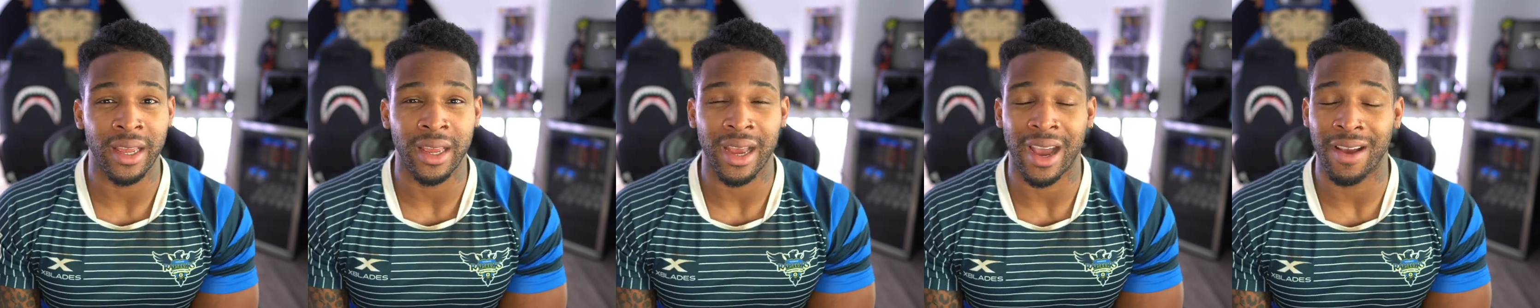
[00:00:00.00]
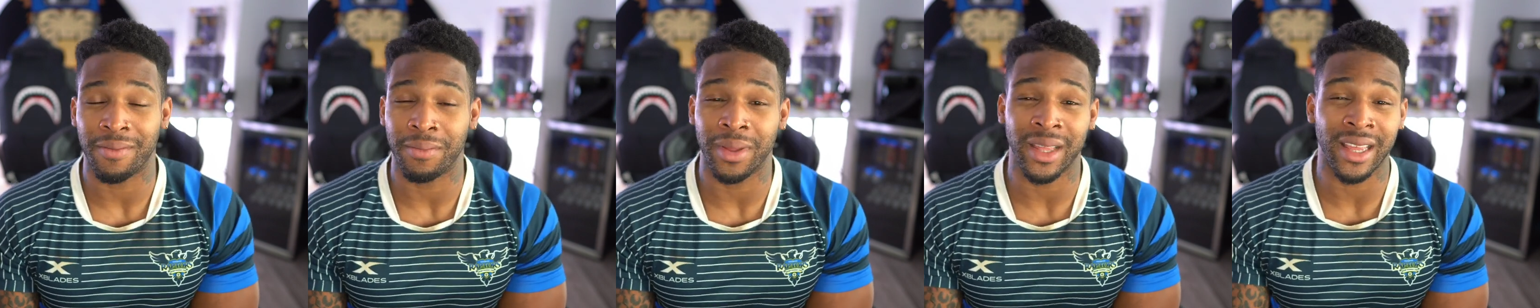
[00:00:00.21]

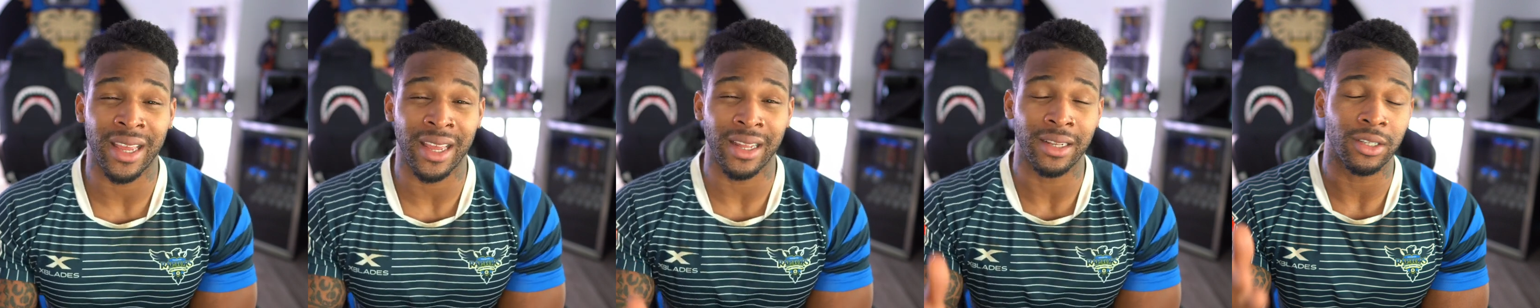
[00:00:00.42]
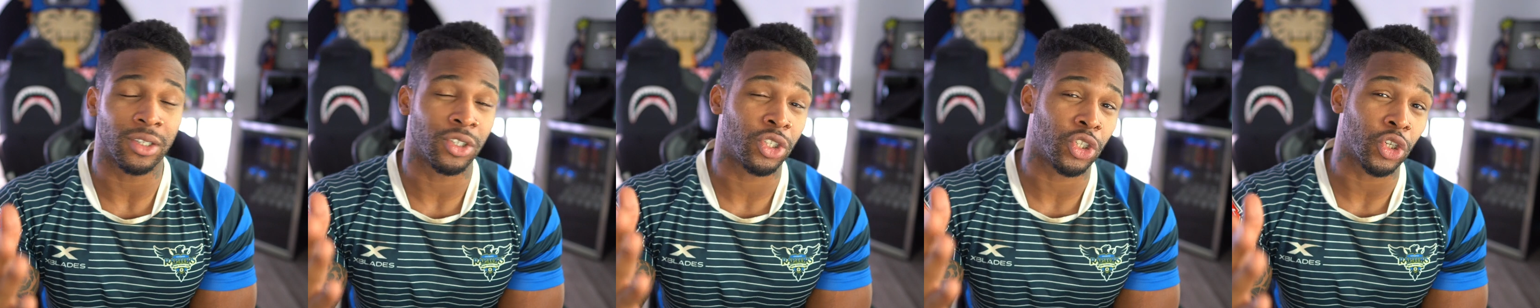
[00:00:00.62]
I've been
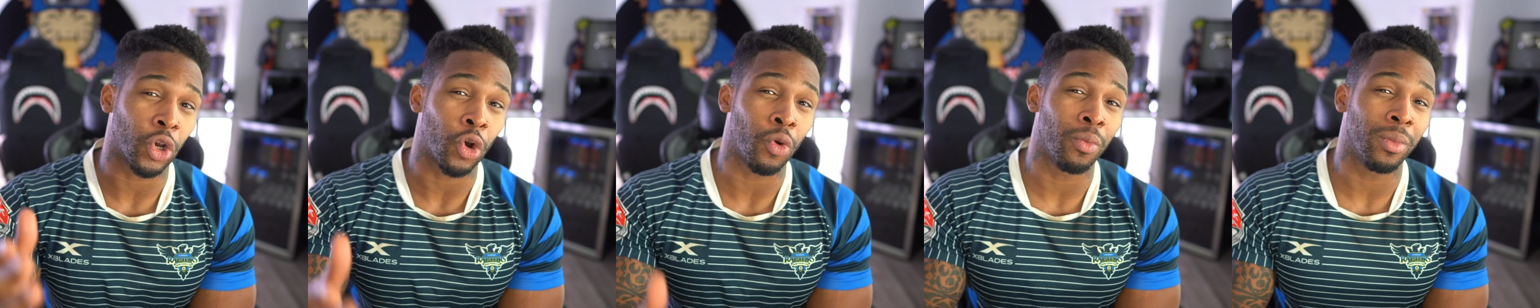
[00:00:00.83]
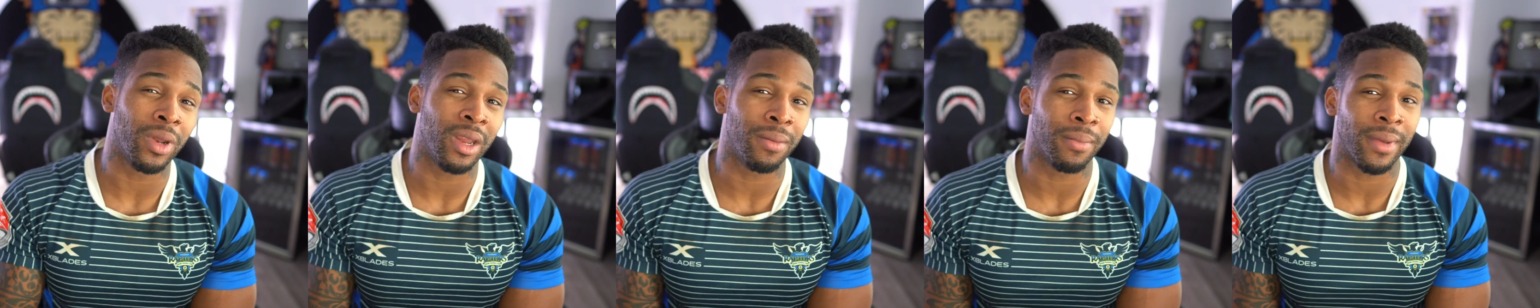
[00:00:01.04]
getting so
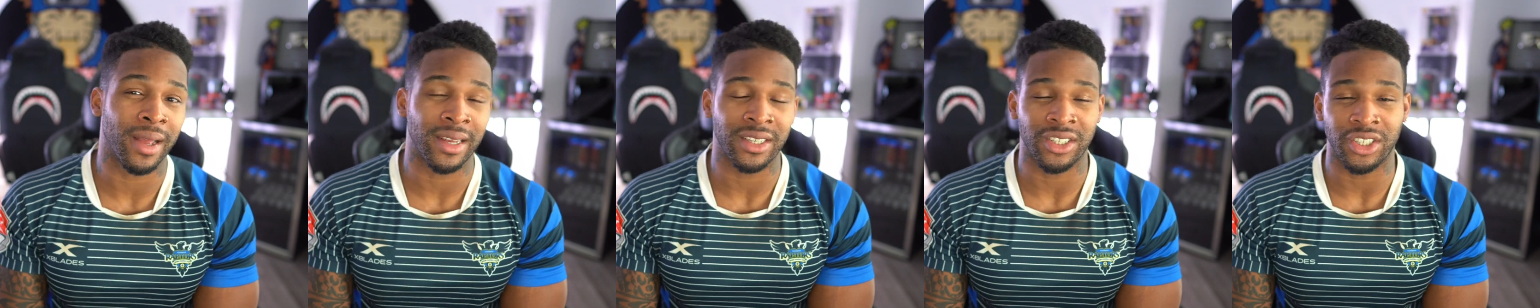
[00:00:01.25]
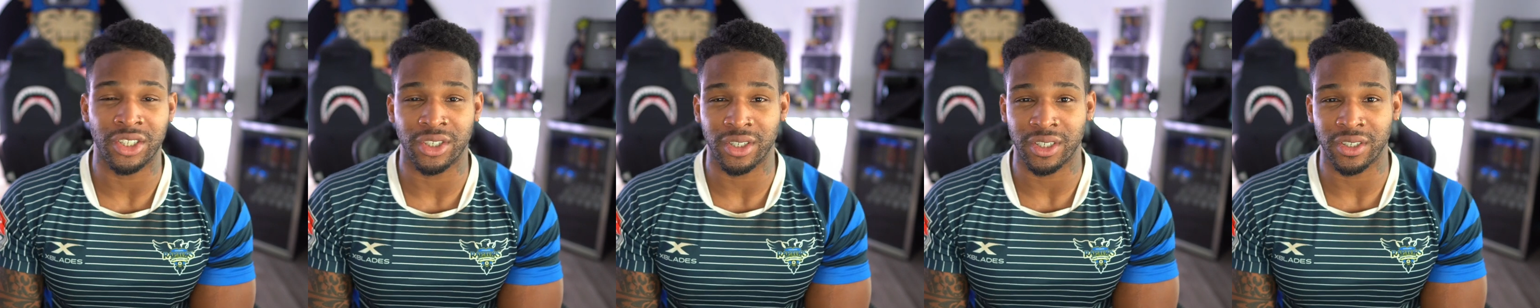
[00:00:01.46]
many
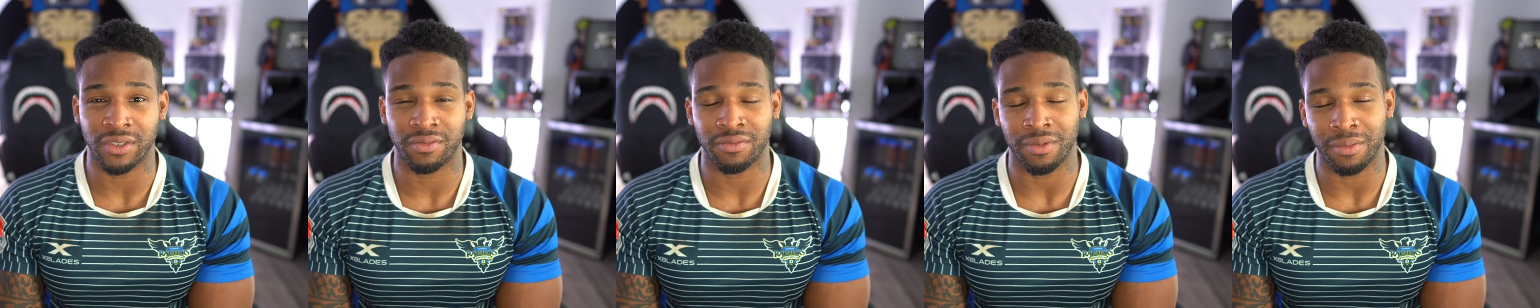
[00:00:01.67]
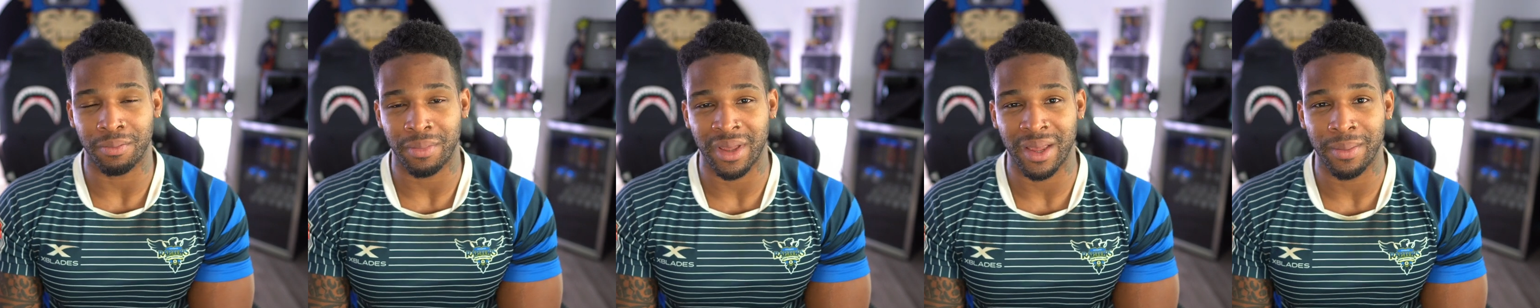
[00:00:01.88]
messages
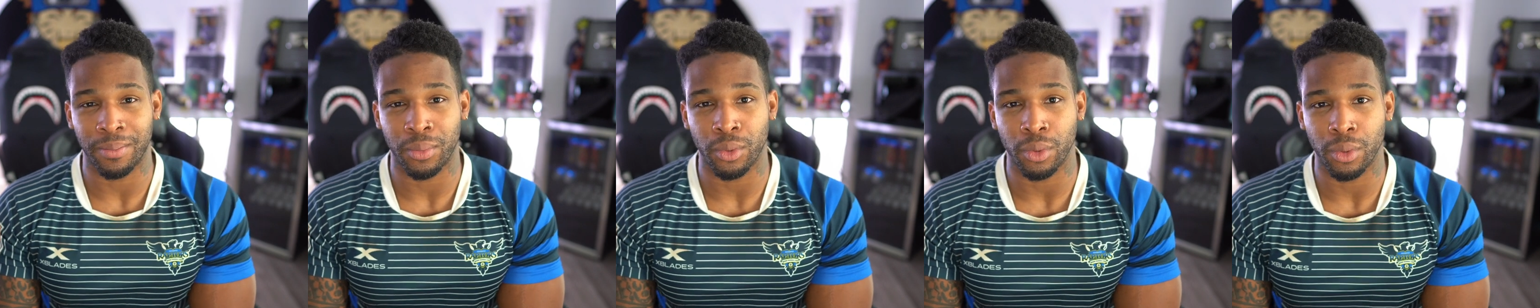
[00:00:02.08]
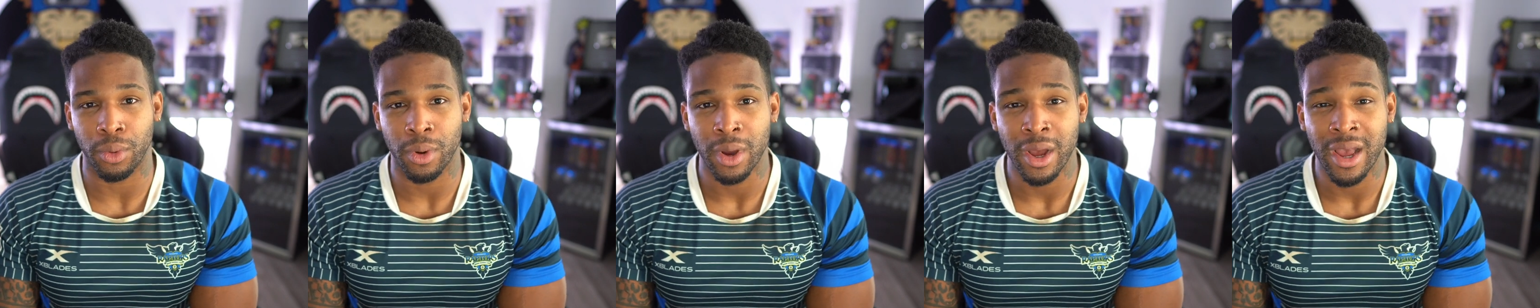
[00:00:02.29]
from
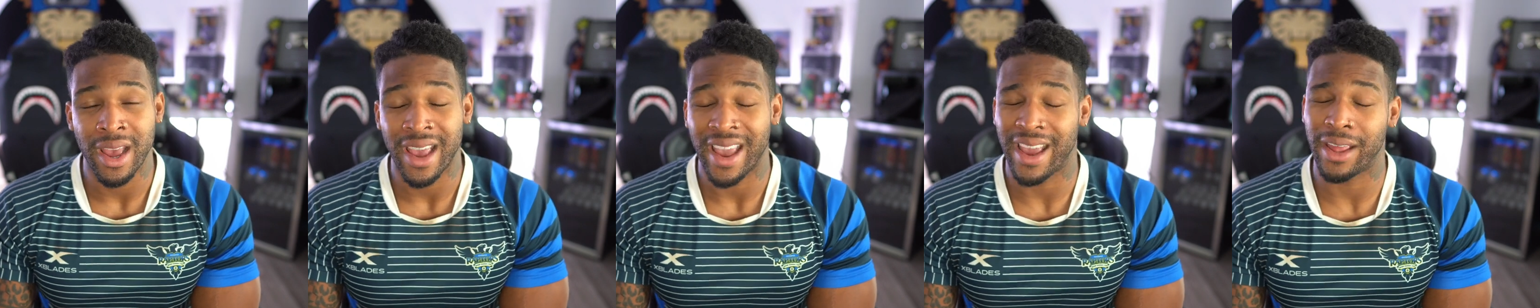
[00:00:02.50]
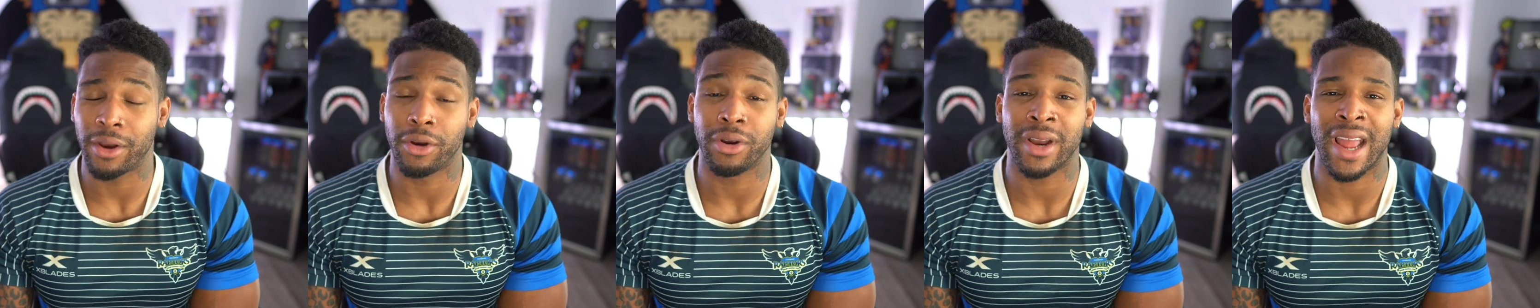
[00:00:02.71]
people
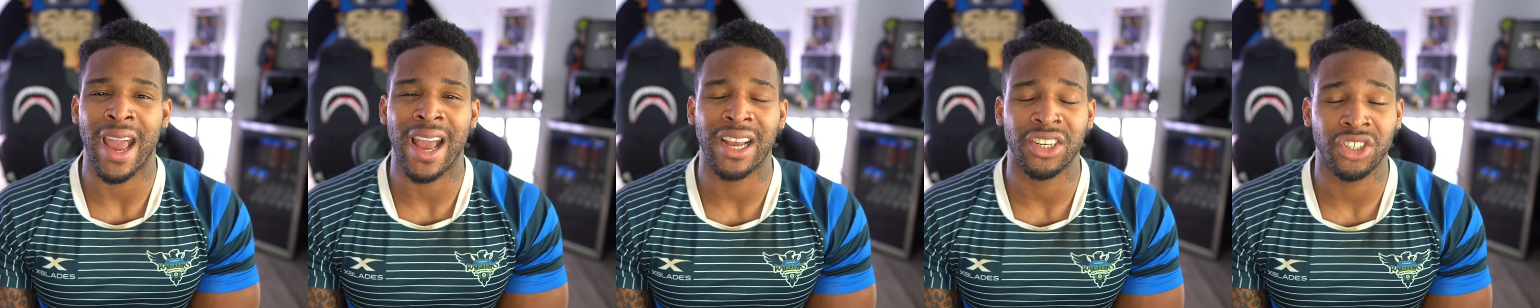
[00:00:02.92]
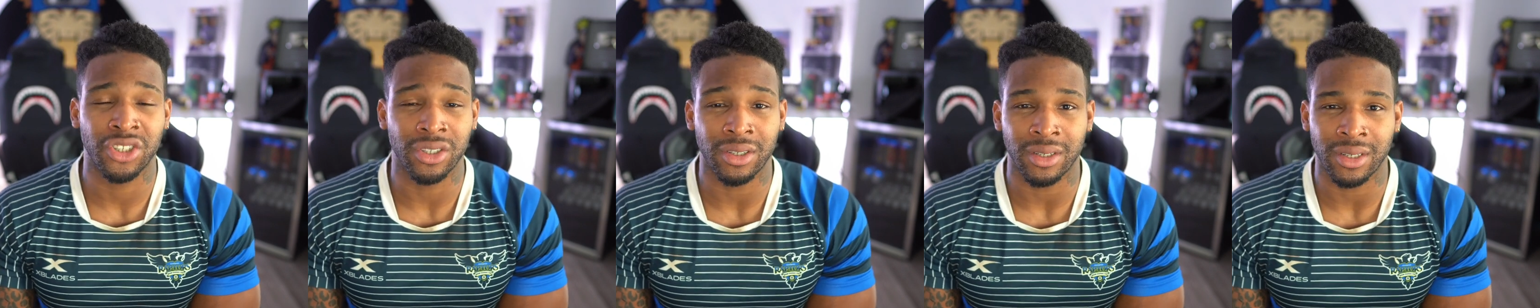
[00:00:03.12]

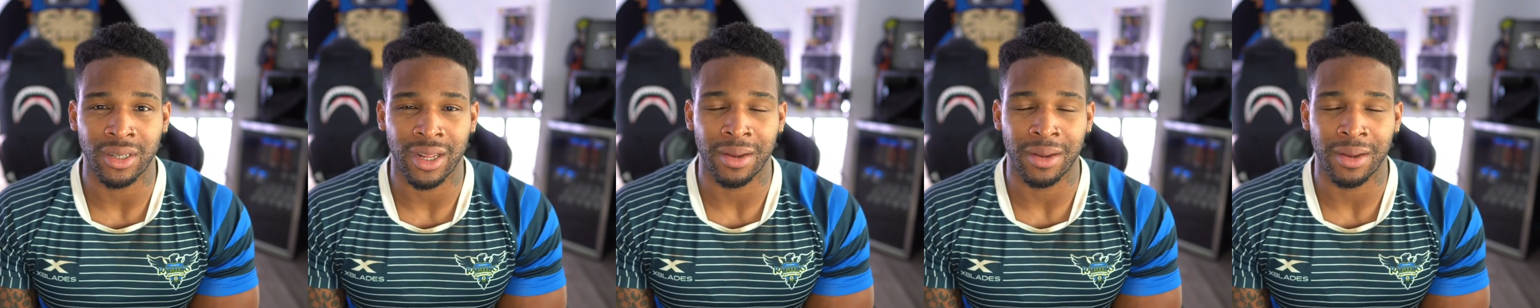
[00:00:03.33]
international.